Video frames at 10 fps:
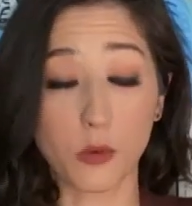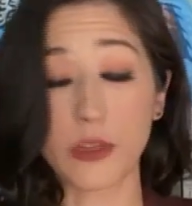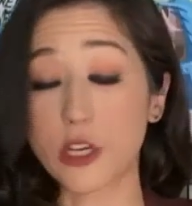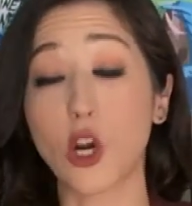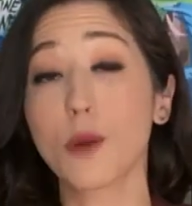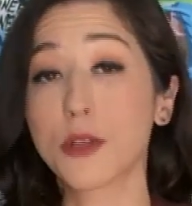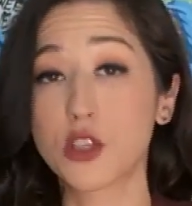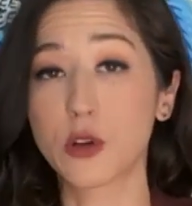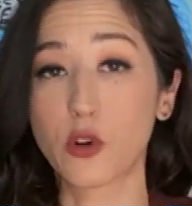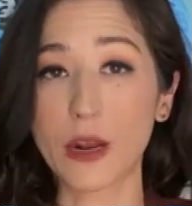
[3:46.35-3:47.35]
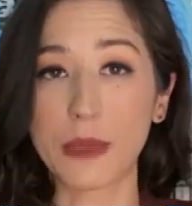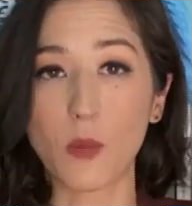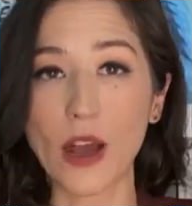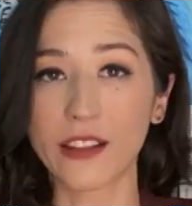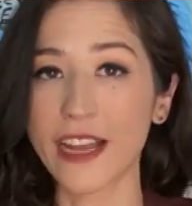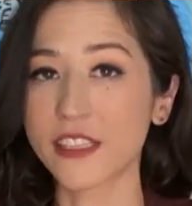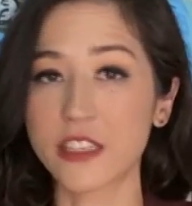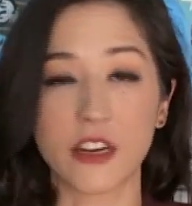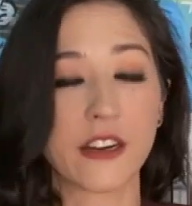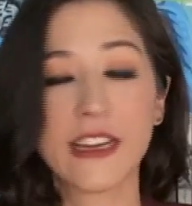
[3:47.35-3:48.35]
or what did Herbert do incredibly well
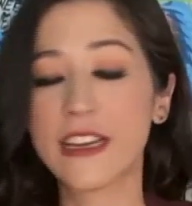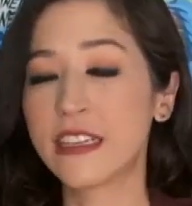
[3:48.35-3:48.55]
last year?